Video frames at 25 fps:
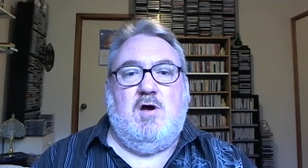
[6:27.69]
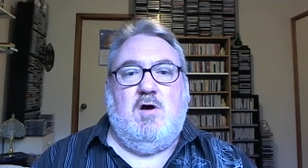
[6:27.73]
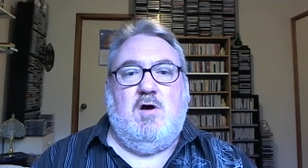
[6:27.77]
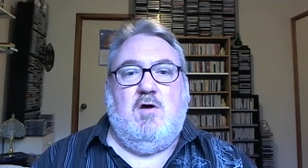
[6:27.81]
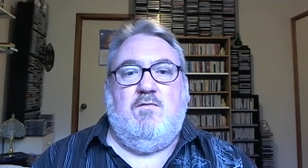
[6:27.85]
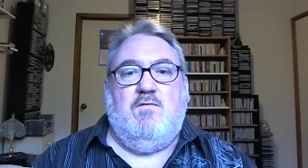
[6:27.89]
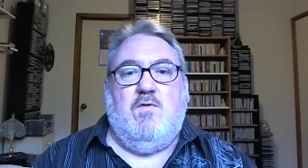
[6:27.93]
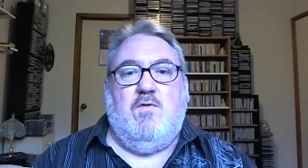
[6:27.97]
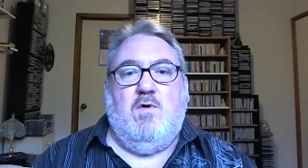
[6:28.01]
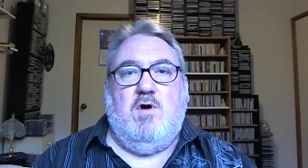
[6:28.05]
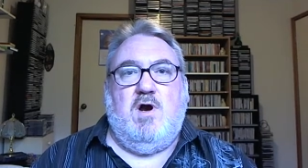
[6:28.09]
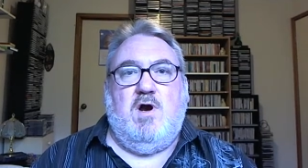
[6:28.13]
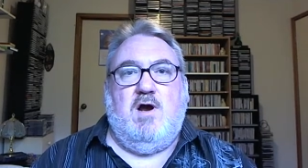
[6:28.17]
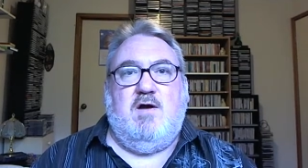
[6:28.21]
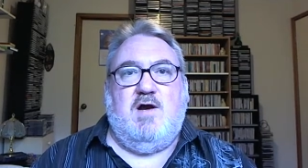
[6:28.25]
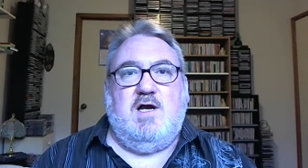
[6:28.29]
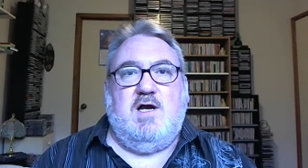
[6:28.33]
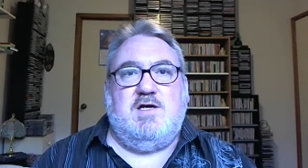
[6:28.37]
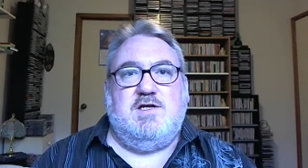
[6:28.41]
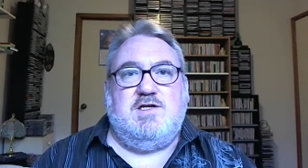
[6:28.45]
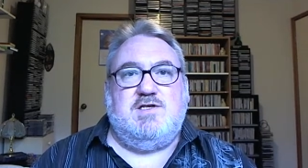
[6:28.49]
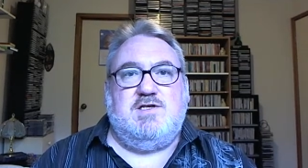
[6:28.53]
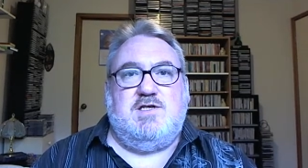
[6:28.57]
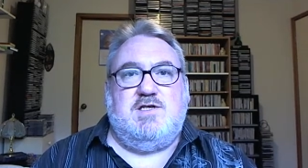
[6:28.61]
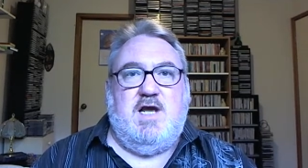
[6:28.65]
for our
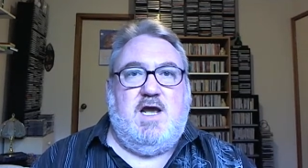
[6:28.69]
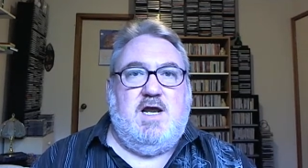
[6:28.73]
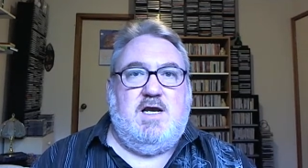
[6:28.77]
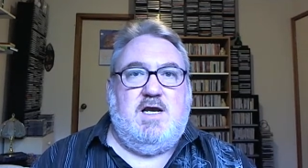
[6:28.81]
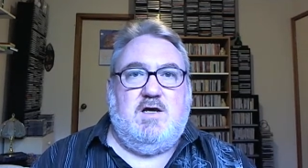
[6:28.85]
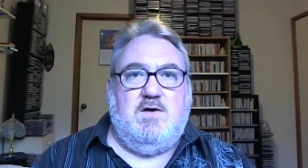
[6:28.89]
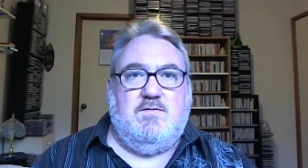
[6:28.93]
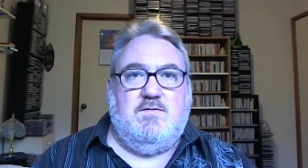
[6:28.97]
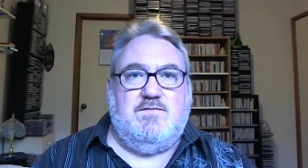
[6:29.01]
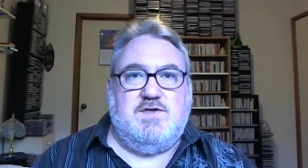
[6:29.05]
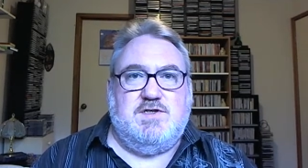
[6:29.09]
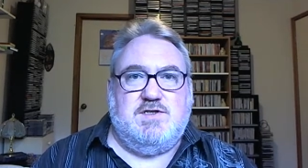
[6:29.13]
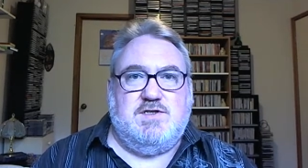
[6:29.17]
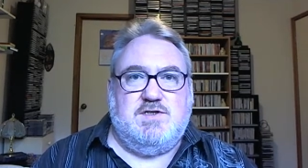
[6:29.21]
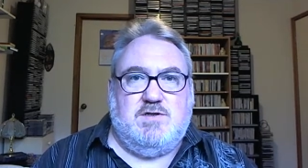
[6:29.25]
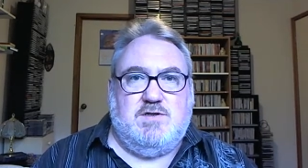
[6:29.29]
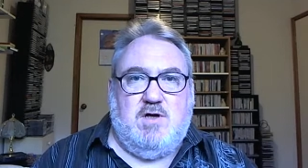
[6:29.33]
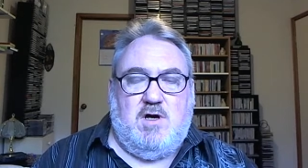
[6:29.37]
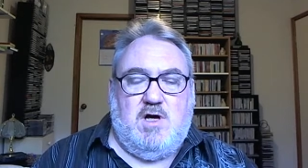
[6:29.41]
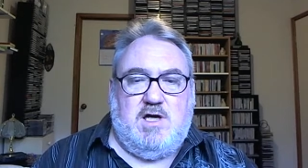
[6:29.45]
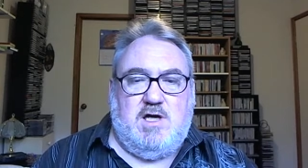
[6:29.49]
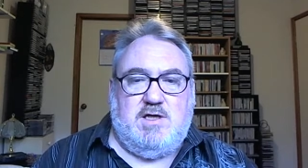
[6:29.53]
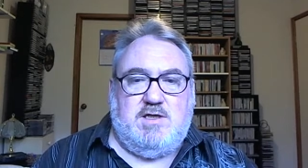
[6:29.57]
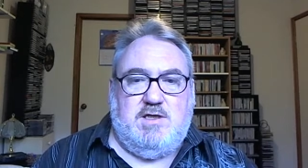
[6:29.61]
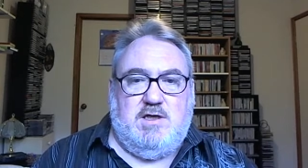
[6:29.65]
understanding of
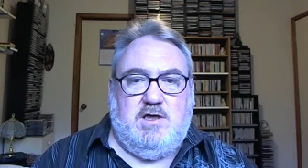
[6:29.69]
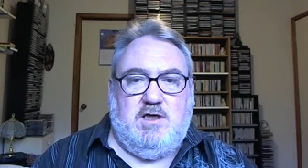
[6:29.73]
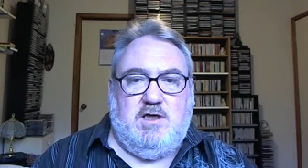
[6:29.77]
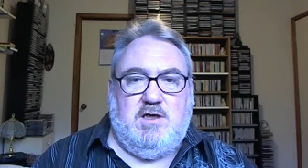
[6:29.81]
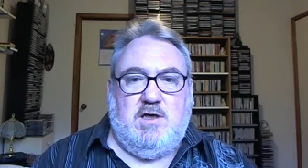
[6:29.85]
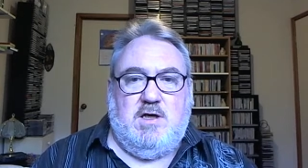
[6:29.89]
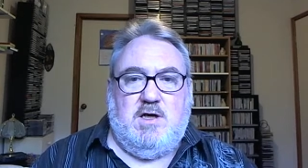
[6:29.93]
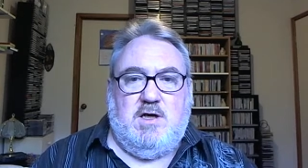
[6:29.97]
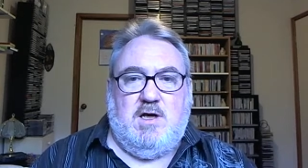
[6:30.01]
society